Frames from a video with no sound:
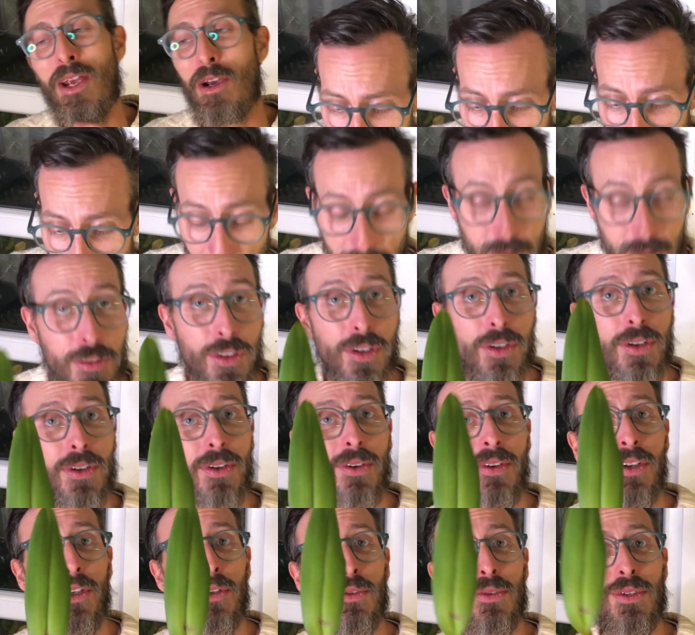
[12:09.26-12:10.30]
if you're
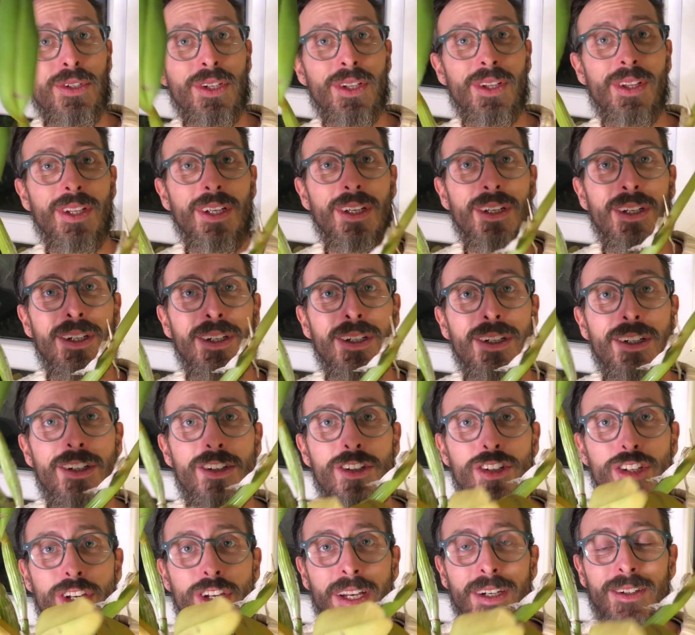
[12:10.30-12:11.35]
new to the
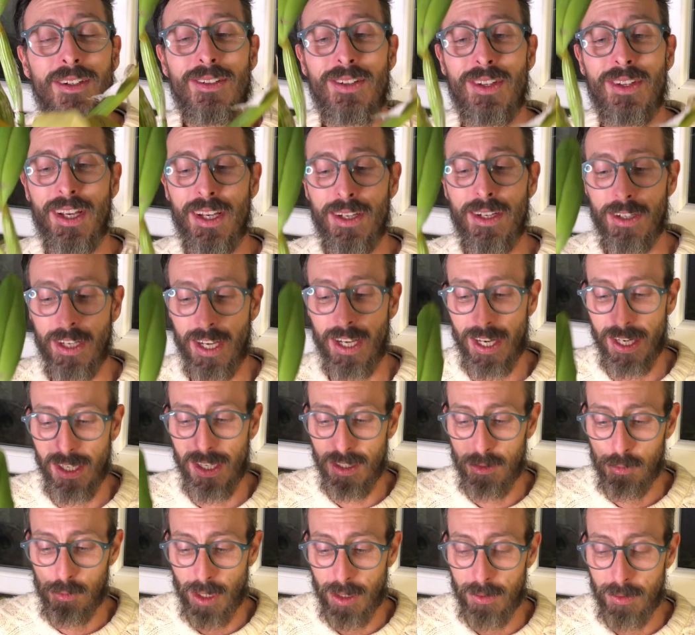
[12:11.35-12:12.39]
channel, then
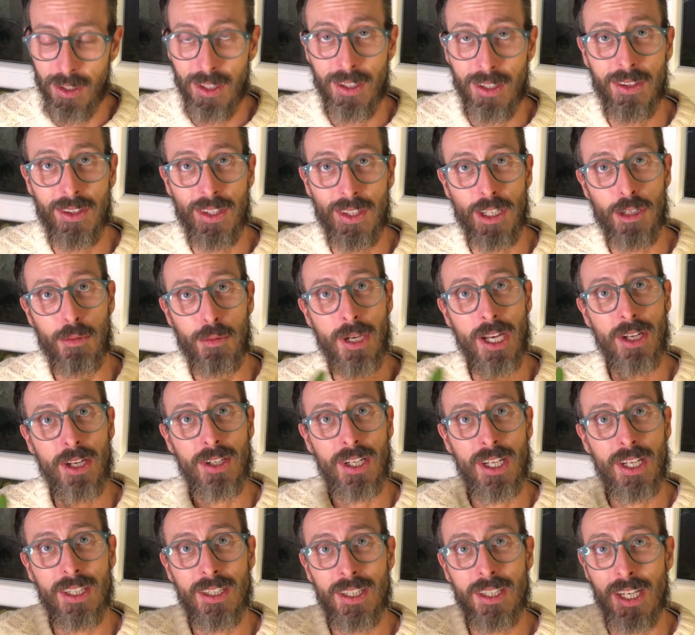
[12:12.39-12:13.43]
hey, maybe think about
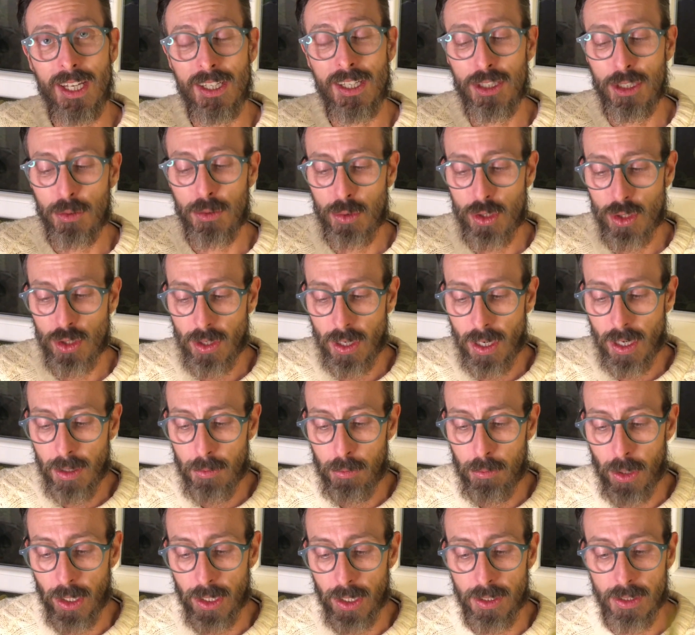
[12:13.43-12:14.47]
hitting that subscribe
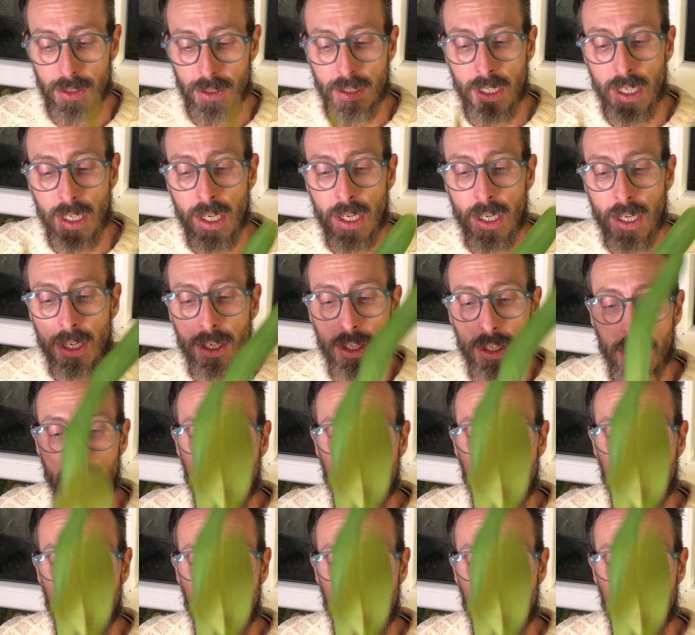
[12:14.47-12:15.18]
button, you